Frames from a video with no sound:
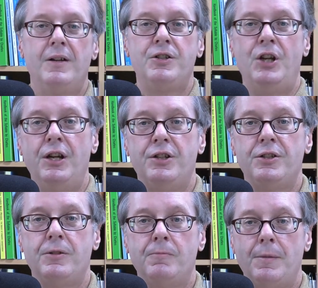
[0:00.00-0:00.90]

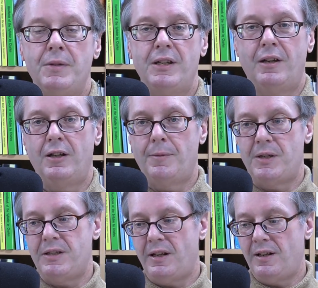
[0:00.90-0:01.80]
changes in women's economic
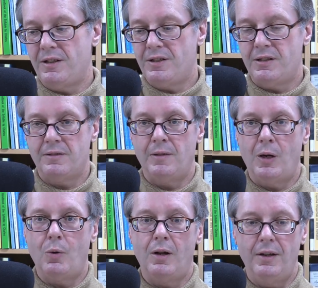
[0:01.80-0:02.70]
status,
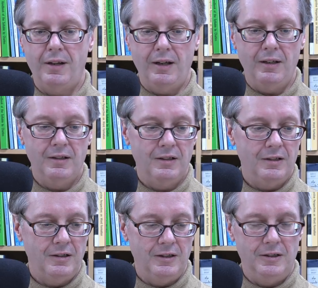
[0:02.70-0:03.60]
equality,
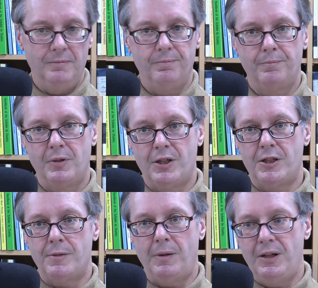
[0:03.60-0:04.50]

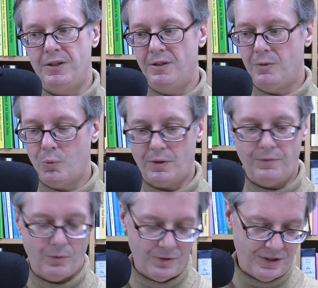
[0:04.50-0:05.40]
participation in the
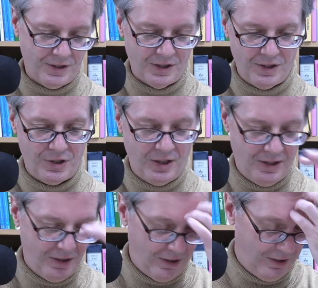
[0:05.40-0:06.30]
workforce and such,
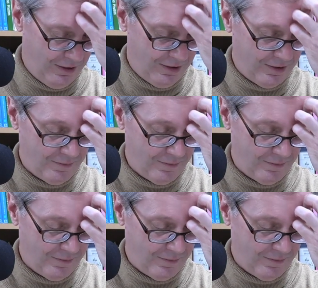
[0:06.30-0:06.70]
and